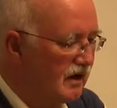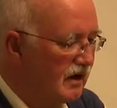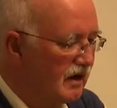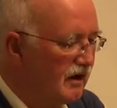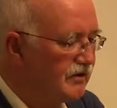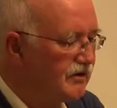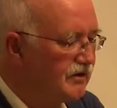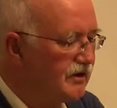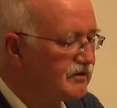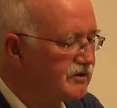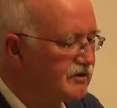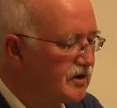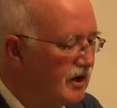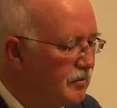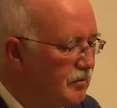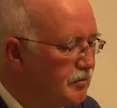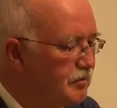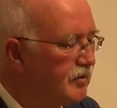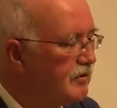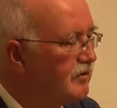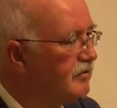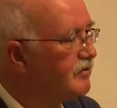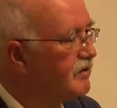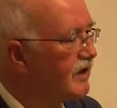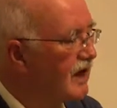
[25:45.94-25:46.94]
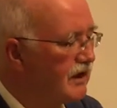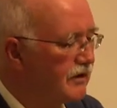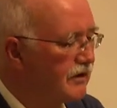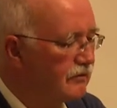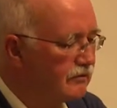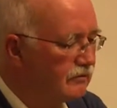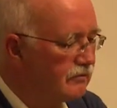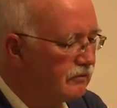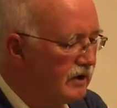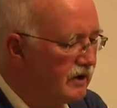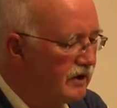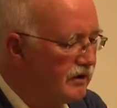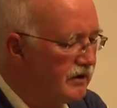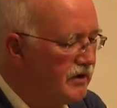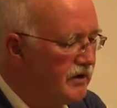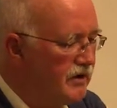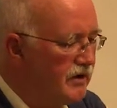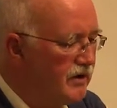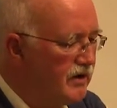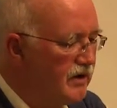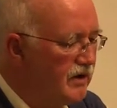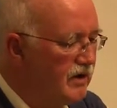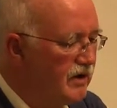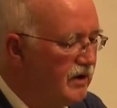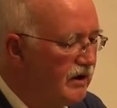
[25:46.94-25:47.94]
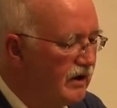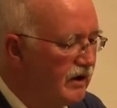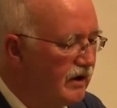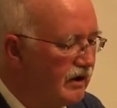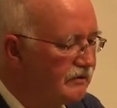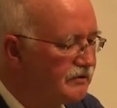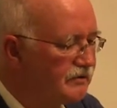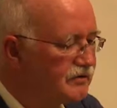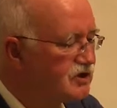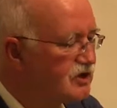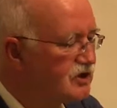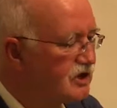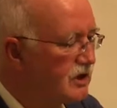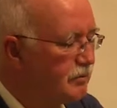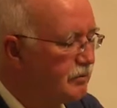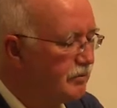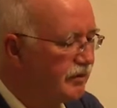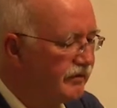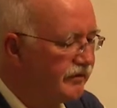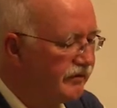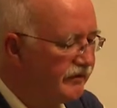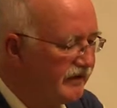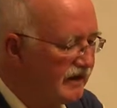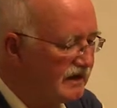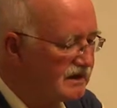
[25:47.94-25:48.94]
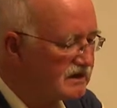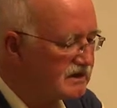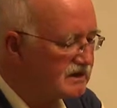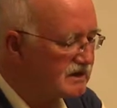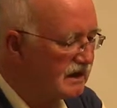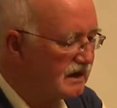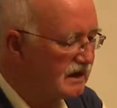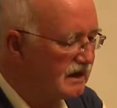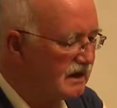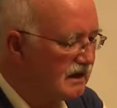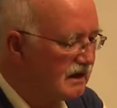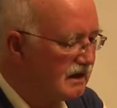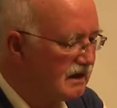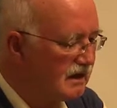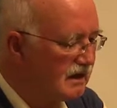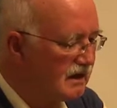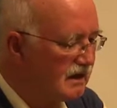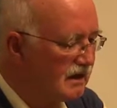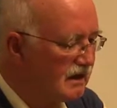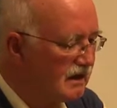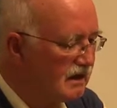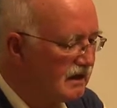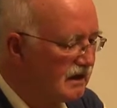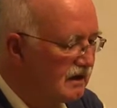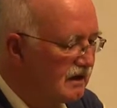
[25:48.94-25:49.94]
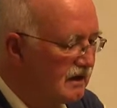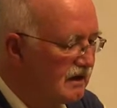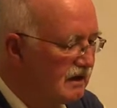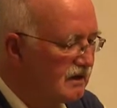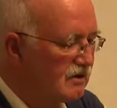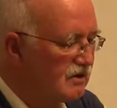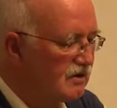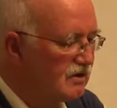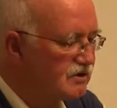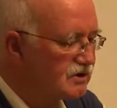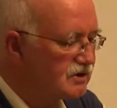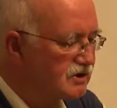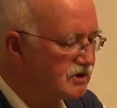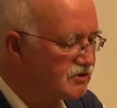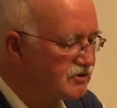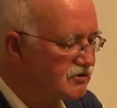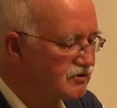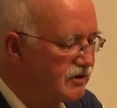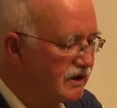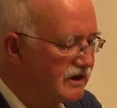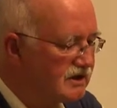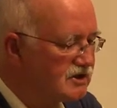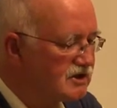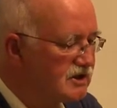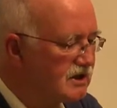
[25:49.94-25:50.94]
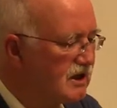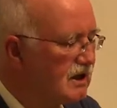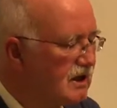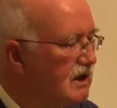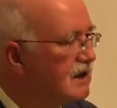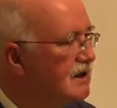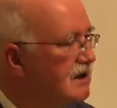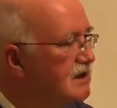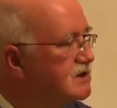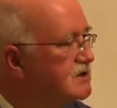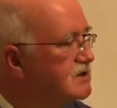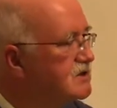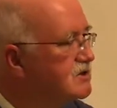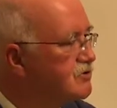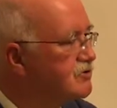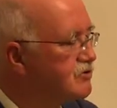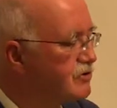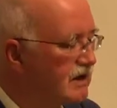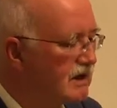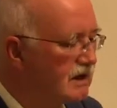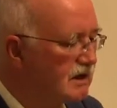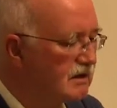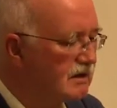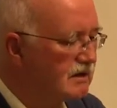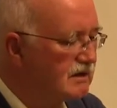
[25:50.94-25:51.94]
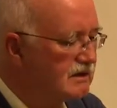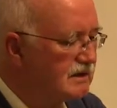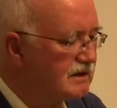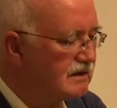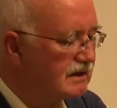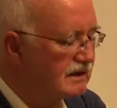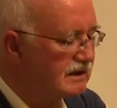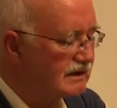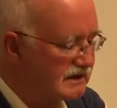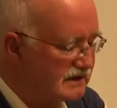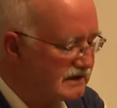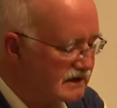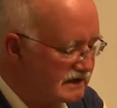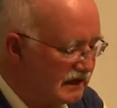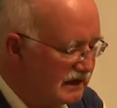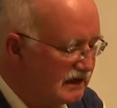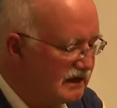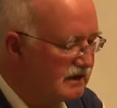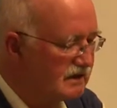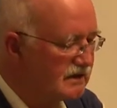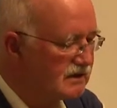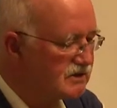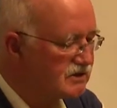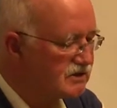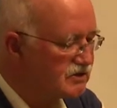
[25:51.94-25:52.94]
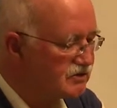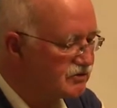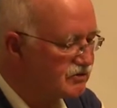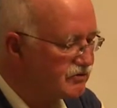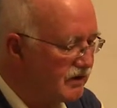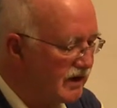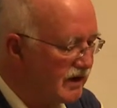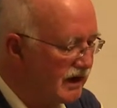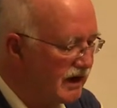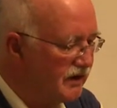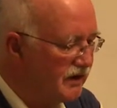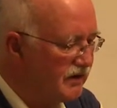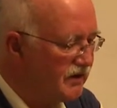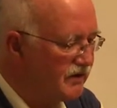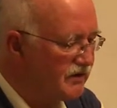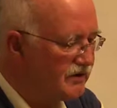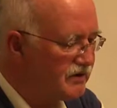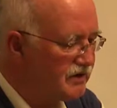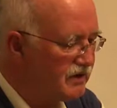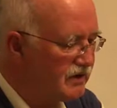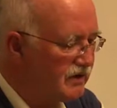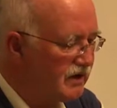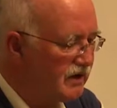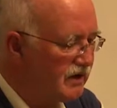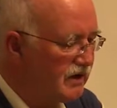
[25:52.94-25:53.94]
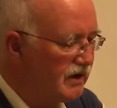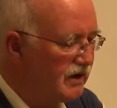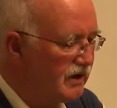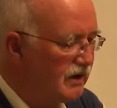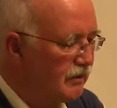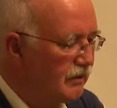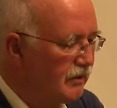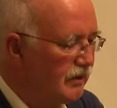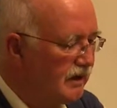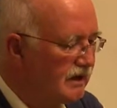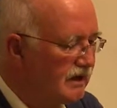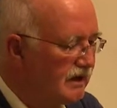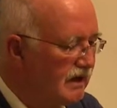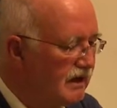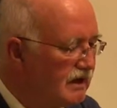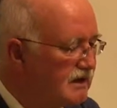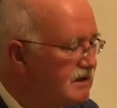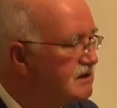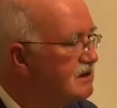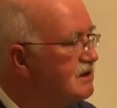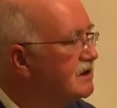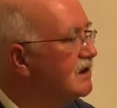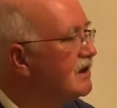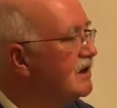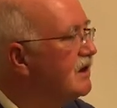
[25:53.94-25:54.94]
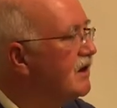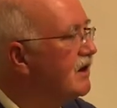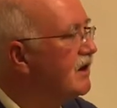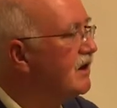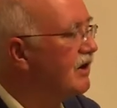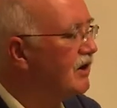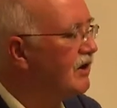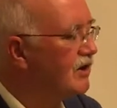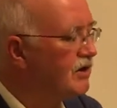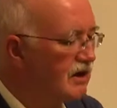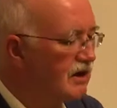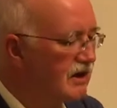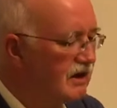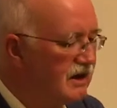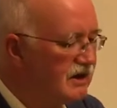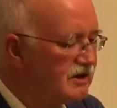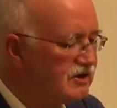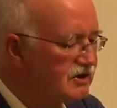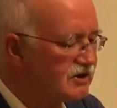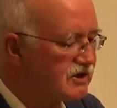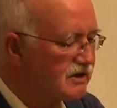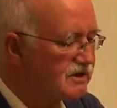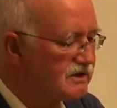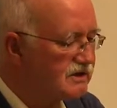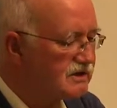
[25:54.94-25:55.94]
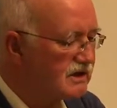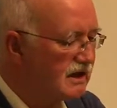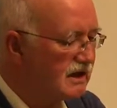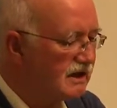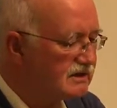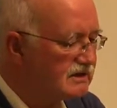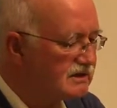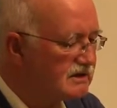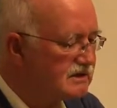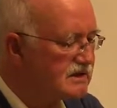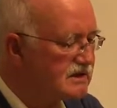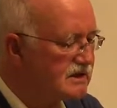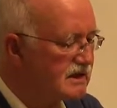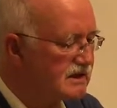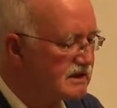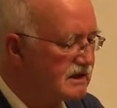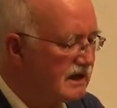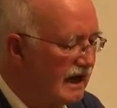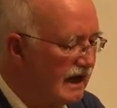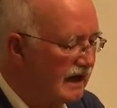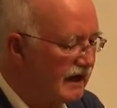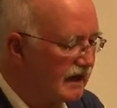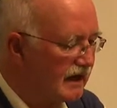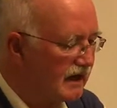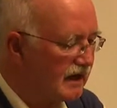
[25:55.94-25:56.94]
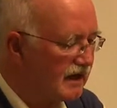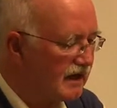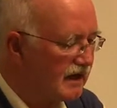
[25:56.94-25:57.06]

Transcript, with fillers: On the top of that run of sheep fencing, you're stretching a, stringle, a single strand when it unleashes its attack.